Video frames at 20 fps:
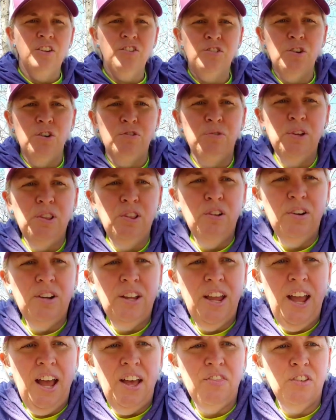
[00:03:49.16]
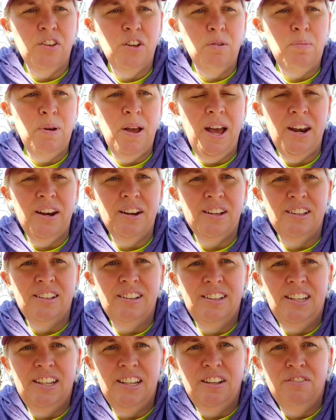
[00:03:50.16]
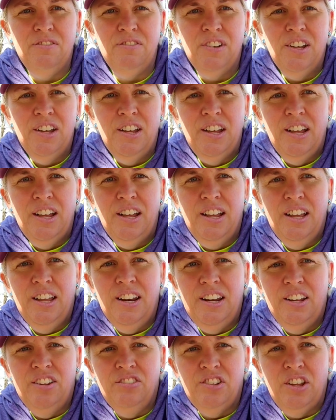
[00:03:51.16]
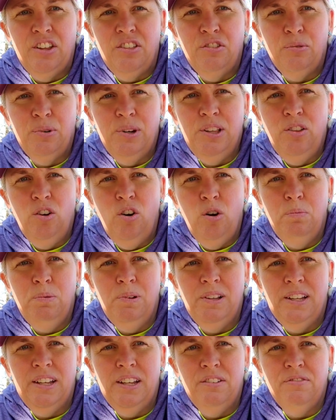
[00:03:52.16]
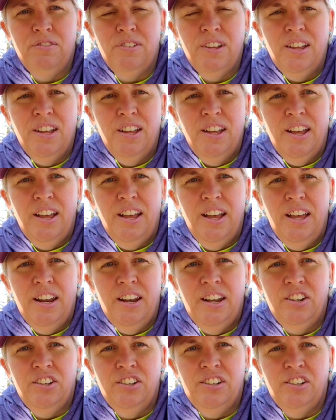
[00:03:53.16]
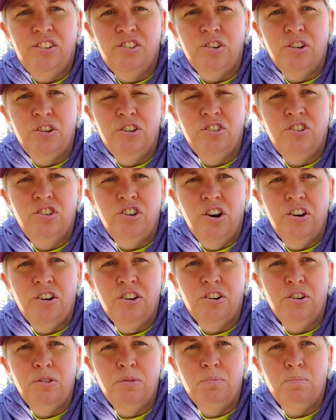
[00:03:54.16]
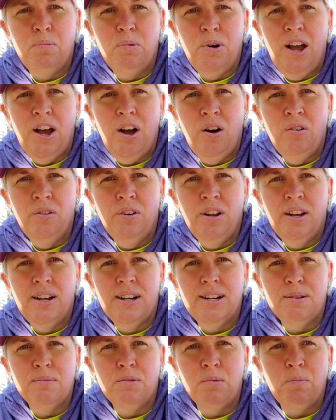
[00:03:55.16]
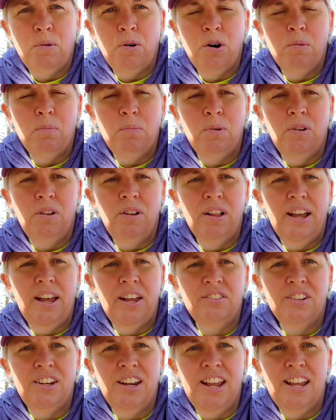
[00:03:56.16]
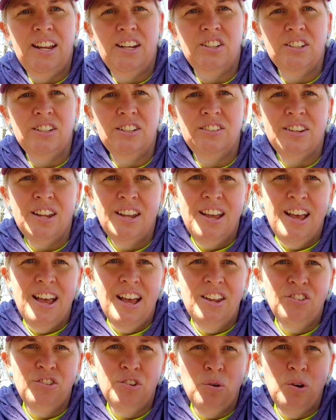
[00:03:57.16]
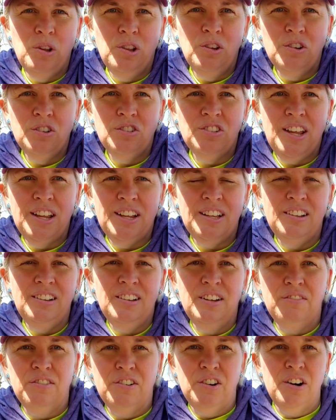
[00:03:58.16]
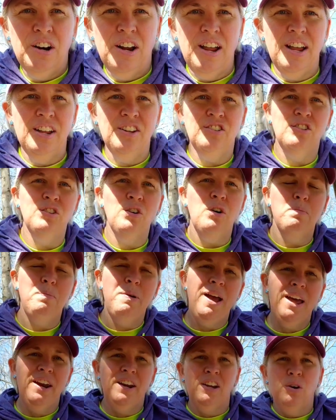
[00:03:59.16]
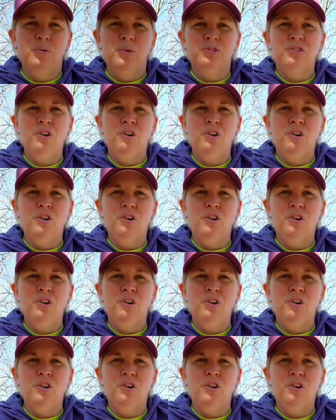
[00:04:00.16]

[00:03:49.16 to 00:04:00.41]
And so if we look at the hepatica leaf, it is a three-lobed leaf and it turns darker brown um, or purple as it ages and so it looks like a liver. And so hepatica